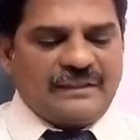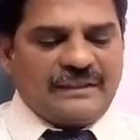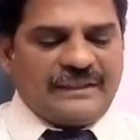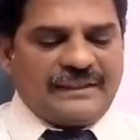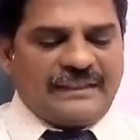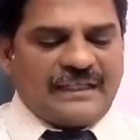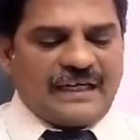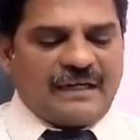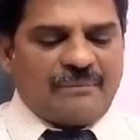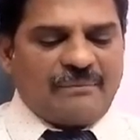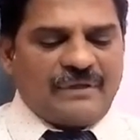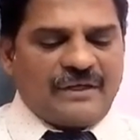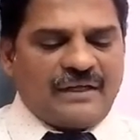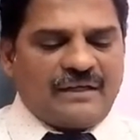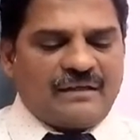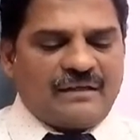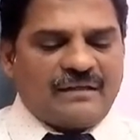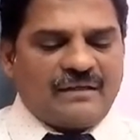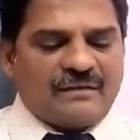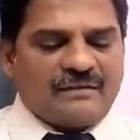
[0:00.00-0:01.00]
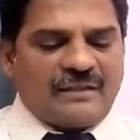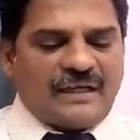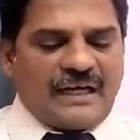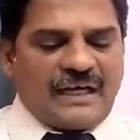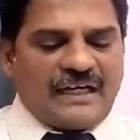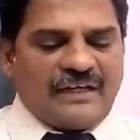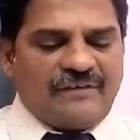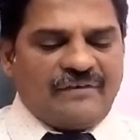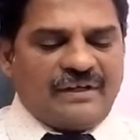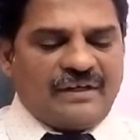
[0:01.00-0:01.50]
it had made the
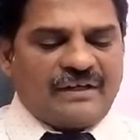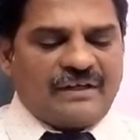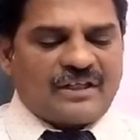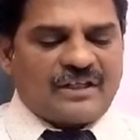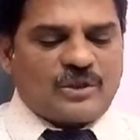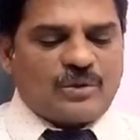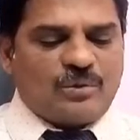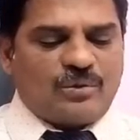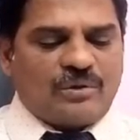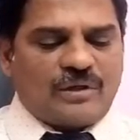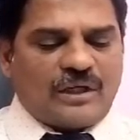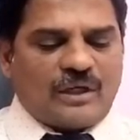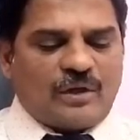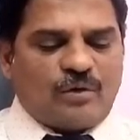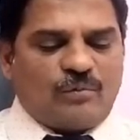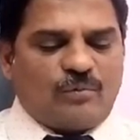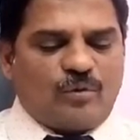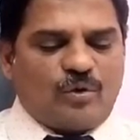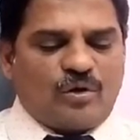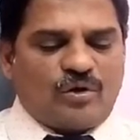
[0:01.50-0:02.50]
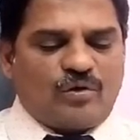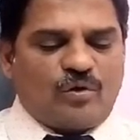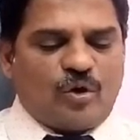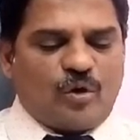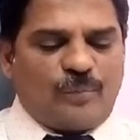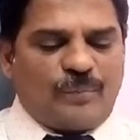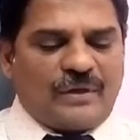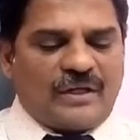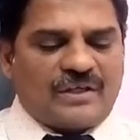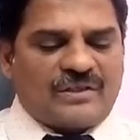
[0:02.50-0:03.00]
unwillingness to allow more
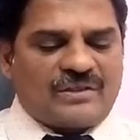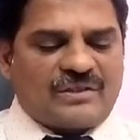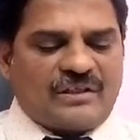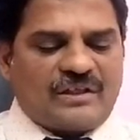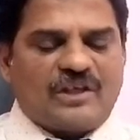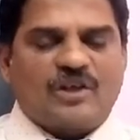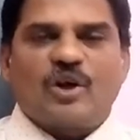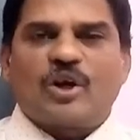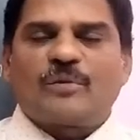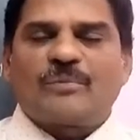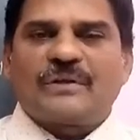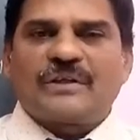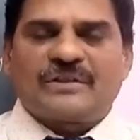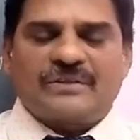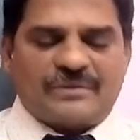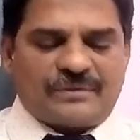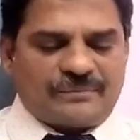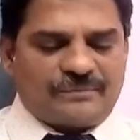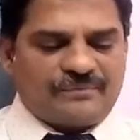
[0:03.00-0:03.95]
openness in government.